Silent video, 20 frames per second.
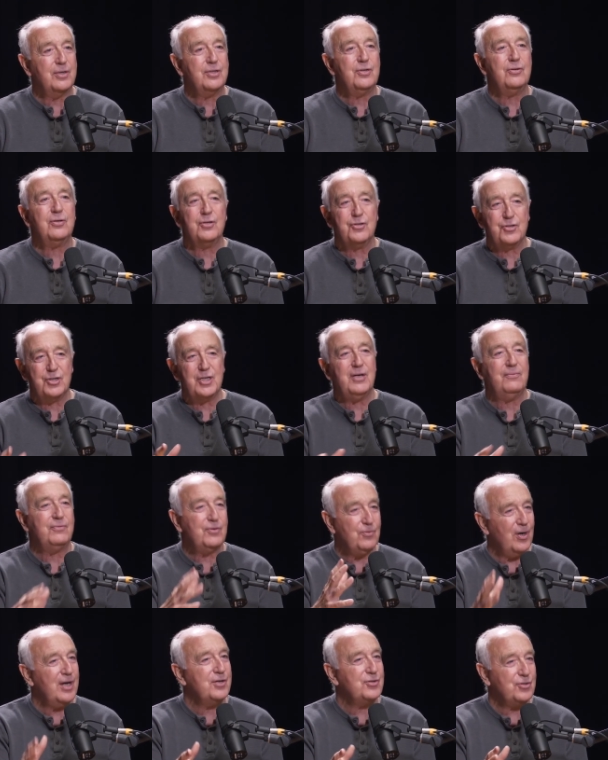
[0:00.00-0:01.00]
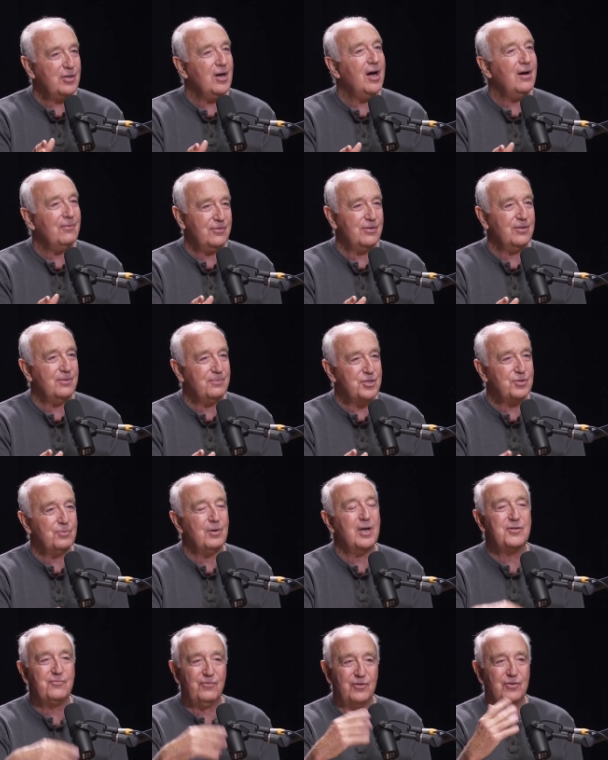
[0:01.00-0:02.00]
And you can see if you watch a golf tournament, you
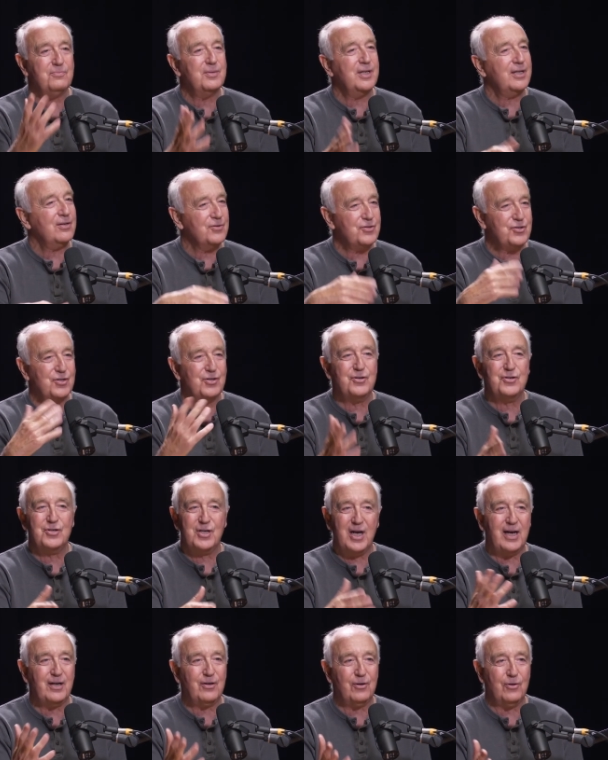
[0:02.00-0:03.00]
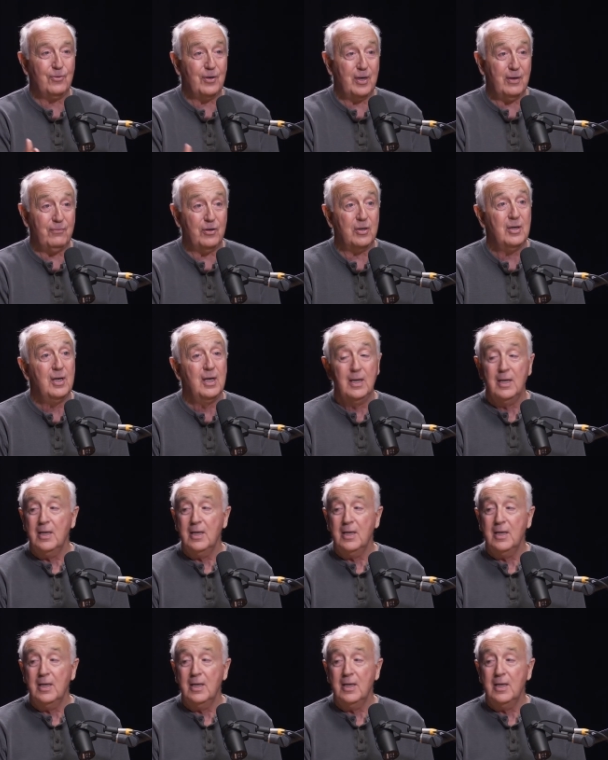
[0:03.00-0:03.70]
watch Phil Mickelson or Tiger mm-hmm. or whatever,